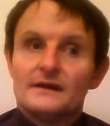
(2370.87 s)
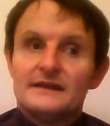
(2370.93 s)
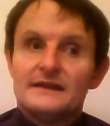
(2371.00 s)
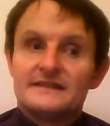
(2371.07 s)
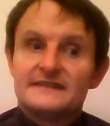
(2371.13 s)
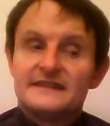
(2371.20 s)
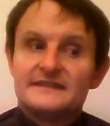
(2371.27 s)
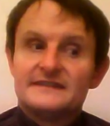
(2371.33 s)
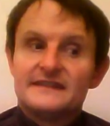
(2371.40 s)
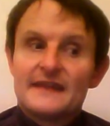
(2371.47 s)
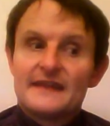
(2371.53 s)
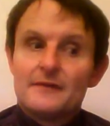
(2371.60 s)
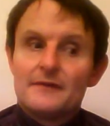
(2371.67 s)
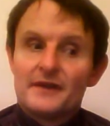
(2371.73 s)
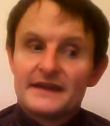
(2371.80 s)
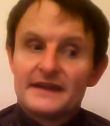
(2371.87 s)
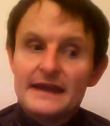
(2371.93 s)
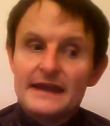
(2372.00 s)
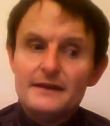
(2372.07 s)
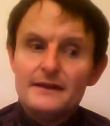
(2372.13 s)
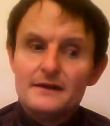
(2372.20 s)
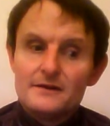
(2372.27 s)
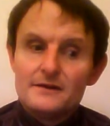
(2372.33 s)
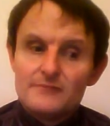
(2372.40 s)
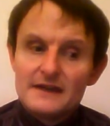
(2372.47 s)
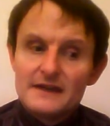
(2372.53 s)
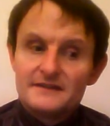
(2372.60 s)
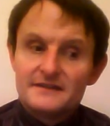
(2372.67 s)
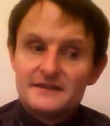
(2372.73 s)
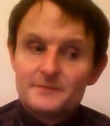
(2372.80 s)
Let's listen to that one again.
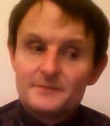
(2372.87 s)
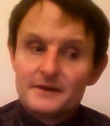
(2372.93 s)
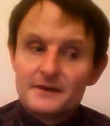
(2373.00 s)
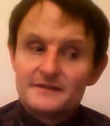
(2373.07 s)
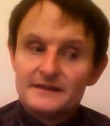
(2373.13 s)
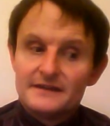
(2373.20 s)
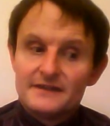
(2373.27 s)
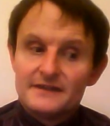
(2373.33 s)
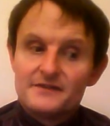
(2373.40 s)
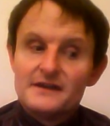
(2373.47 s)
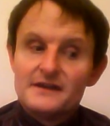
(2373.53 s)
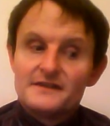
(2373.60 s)
Where does this person live?